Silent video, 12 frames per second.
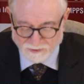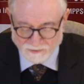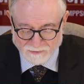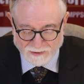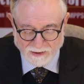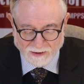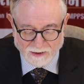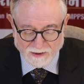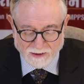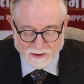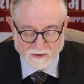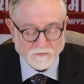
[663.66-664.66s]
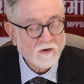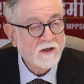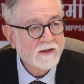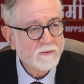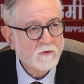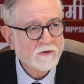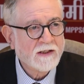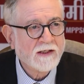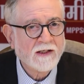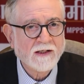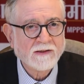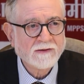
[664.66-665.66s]
Okay. Have you heard about
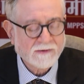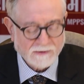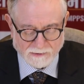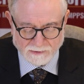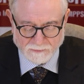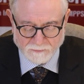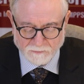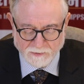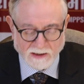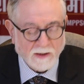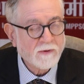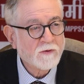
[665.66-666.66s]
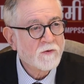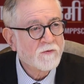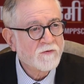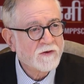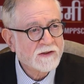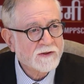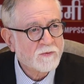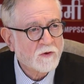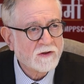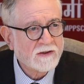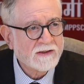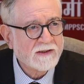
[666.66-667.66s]
India's neighborhood first
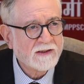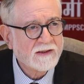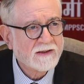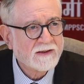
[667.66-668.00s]
policy?